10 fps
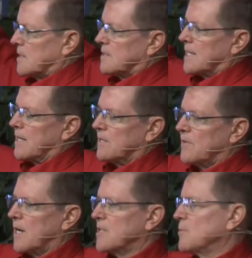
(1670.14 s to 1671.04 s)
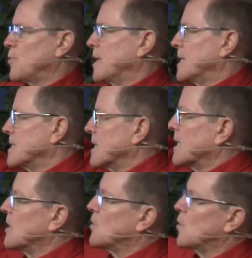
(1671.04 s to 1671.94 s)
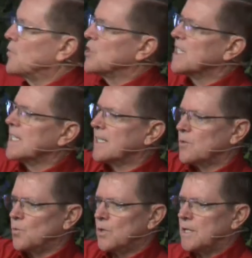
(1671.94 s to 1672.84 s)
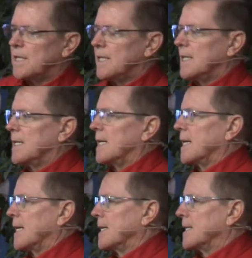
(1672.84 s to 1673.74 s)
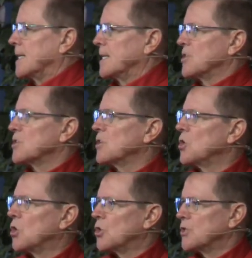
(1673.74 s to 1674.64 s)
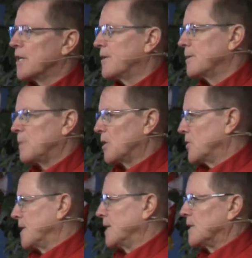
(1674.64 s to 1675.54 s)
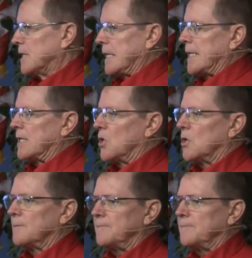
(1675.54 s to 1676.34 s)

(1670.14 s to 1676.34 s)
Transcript: south of Hot Springs and clear over to Glenwood and uh, just a large area, Bonnerdale and, and all.